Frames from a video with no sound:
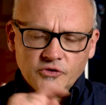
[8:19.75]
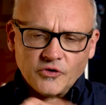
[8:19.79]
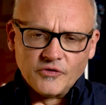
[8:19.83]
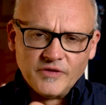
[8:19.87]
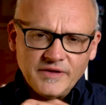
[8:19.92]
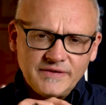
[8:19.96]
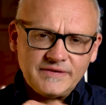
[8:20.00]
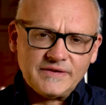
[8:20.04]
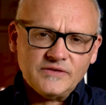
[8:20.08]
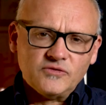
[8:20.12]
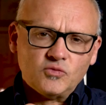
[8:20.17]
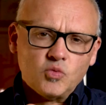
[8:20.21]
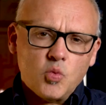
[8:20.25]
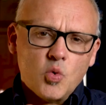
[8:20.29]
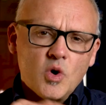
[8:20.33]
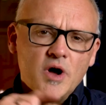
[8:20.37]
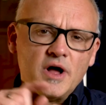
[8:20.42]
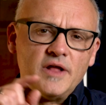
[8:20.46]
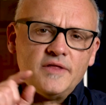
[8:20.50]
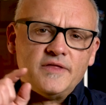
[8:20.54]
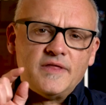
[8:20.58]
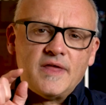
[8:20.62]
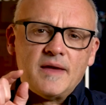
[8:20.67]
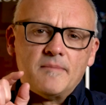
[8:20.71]
So this is
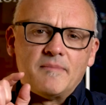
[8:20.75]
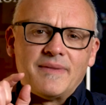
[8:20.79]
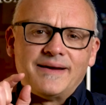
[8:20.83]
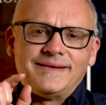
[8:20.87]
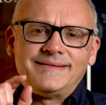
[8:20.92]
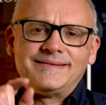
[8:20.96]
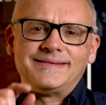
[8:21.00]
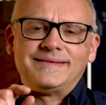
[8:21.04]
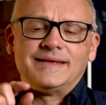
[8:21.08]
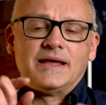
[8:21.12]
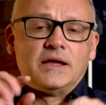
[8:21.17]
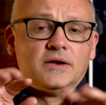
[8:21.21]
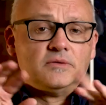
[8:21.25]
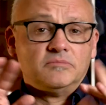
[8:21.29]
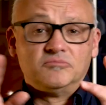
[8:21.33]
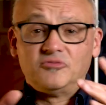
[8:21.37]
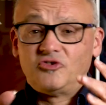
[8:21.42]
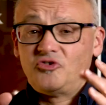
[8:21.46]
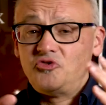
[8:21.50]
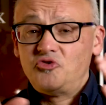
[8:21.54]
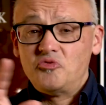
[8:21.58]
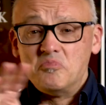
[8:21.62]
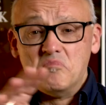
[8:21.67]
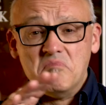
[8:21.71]
one that my son,
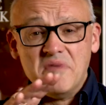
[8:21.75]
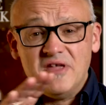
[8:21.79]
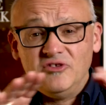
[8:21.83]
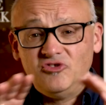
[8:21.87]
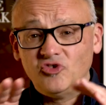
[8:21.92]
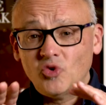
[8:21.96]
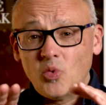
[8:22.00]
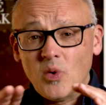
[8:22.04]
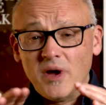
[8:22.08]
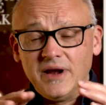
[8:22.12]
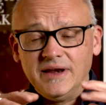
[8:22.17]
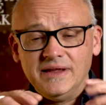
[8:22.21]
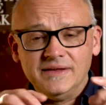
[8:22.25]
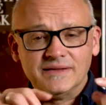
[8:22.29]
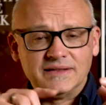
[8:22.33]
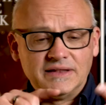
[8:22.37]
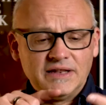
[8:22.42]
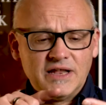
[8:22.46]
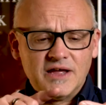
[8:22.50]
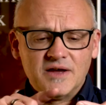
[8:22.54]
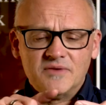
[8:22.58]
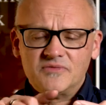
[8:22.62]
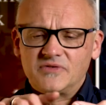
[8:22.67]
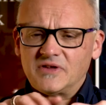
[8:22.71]
mid-20s,
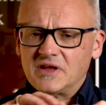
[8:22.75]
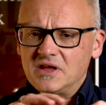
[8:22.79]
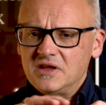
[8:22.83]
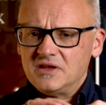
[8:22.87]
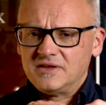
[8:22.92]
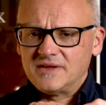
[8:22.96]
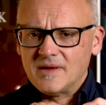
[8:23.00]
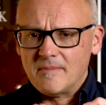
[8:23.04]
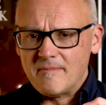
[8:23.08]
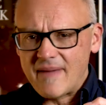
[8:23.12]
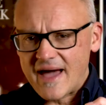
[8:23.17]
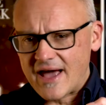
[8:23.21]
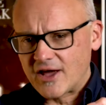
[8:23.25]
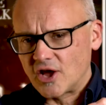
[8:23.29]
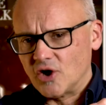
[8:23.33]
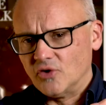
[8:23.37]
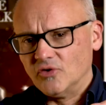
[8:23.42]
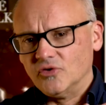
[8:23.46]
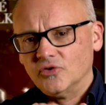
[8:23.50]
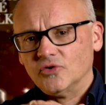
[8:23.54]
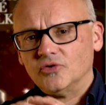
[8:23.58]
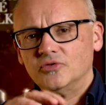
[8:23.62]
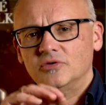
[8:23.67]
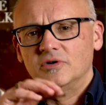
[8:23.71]
loves
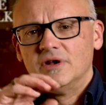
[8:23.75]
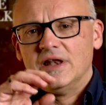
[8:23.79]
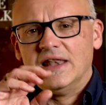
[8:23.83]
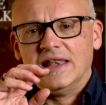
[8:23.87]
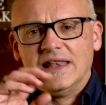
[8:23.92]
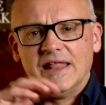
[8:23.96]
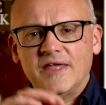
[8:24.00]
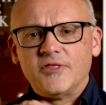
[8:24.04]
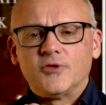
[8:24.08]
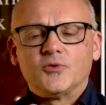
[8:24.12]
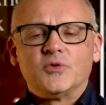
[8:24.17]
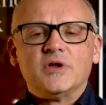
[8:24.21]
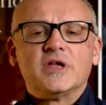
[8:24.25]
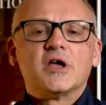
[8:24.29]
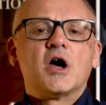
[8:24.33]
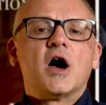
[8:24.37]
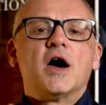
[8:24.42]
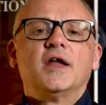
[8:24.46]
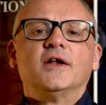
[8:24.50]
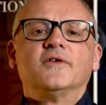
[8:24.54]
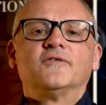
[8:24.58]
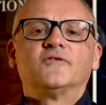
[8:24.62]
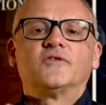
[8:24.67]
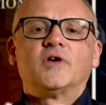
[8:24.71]
tobacco, leathery
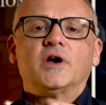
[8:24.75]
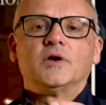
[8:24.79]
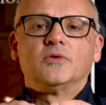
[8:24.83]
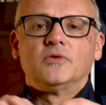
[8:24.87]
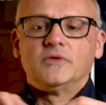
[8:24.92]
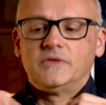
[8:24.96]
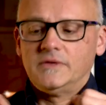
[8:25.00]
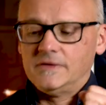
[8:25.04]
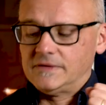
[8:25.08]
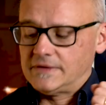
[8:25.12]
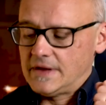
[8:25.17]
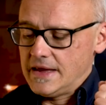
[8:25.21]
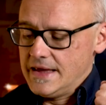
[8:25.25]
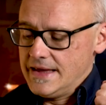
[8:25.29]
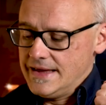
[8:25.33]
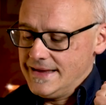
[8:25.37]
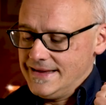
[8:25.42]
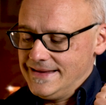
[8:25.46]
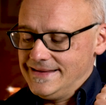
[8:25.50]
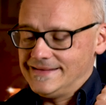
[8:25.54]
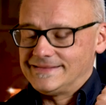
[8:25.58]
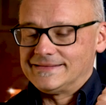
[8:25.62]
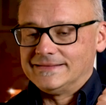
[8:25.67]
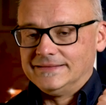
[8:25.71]
kind of fragrances,
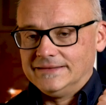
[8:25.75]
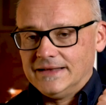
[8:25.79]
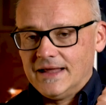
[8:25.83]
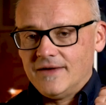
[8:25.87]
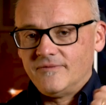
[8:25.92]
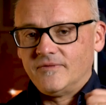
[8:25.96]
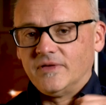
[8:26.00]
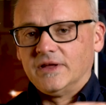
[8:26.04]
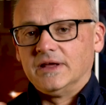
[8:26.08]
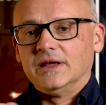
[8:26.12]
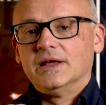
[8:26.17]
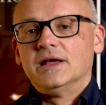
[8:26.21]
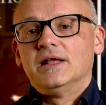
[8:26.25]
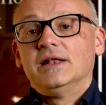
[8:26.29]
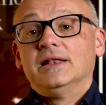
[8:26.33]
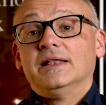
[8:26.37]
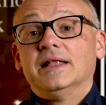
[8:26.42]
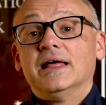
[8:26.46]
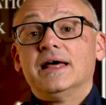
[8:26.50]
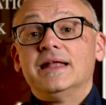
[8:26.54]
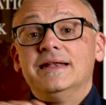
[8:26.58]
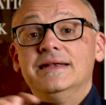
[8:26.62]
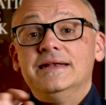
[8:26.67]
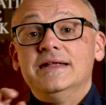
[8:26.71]
is loving
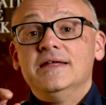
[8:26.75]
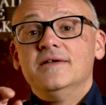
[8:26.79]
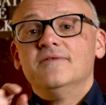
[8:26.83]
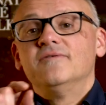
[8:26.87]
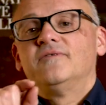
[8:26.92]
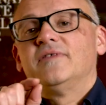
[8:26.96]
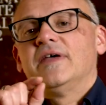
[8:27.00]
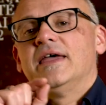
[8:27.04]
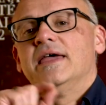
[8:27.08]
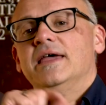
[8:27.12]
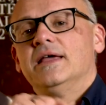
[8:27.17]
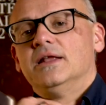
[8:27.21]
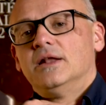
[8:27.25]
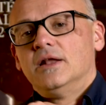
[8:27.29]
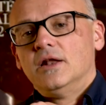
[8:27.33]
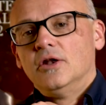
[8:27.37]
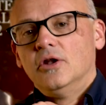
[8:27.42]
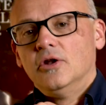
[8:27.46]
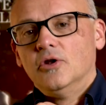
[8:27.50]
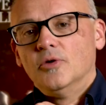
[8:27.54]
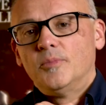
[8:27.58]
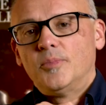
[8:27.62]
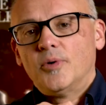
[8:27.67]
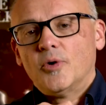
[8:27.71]
La Nymphe et
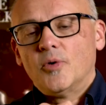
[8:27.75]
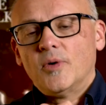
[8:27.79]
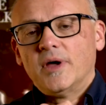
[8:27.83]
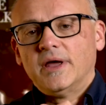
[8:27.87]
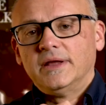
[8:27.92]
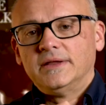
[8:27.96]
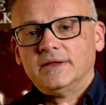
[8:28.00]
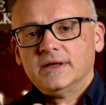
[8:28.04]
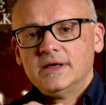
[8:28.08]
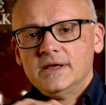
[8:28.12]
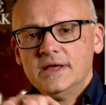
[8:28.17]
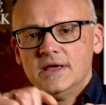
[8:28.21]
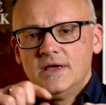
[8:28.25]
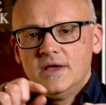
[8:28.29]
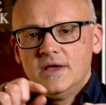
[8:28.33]
le Poète.